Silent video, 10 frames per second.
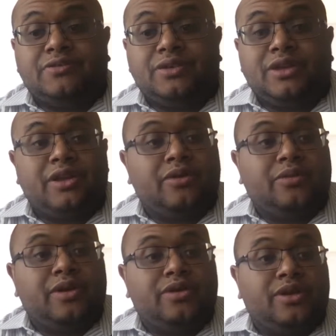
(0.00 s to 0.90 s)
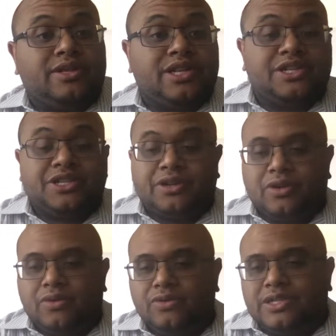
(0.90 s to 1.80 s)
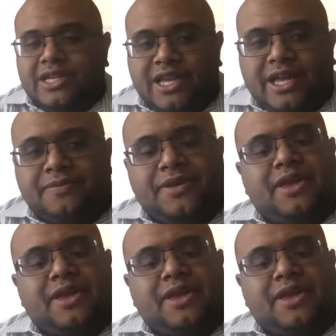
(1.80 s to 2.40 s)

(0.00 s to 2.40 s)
We're dealing with attention hoes today.